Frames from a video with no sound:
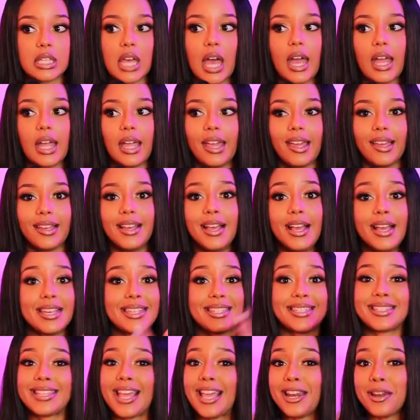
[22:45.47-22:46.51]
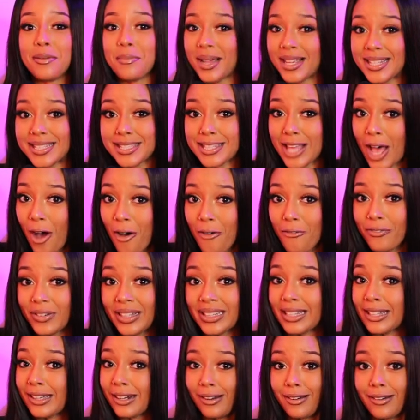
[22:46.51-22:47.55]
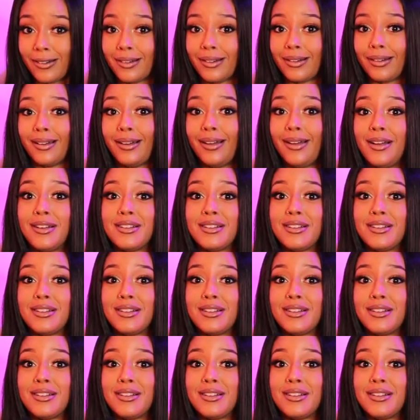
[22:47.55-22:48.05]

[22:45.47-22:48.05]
I stay to myself a little.